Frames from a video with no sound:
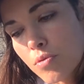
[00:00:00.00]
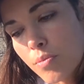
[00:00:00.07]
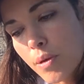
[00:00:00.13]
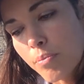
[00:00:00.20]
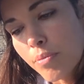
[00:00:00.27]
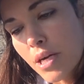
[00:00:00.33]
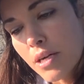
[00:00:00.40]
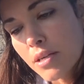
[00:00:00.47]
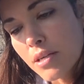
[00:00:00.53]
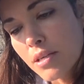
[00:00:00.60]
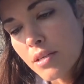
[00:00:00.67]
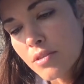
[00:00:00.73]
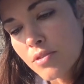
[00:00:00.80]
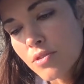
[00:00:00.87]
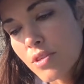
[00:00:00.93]
My body
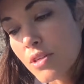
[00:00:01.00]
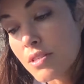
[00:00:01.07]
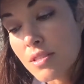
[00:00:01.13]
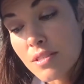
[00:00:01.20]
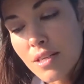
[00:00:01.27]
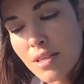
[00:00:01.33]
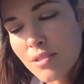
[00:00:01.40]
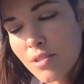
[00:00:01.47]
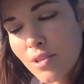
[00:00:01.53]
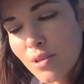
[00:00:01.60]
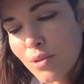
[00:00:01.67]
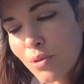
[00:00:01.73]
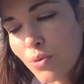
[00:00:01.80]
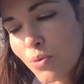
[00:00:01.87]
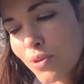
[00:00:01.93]
is sexy
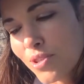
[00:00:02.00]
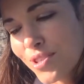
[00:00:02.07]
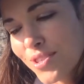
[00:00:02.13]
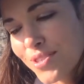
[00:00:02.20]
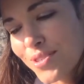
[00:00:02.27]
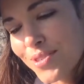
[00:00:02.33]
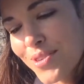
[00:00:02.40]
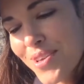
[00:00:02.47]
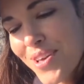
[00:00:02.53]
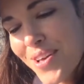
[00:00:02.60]
and gorgeous.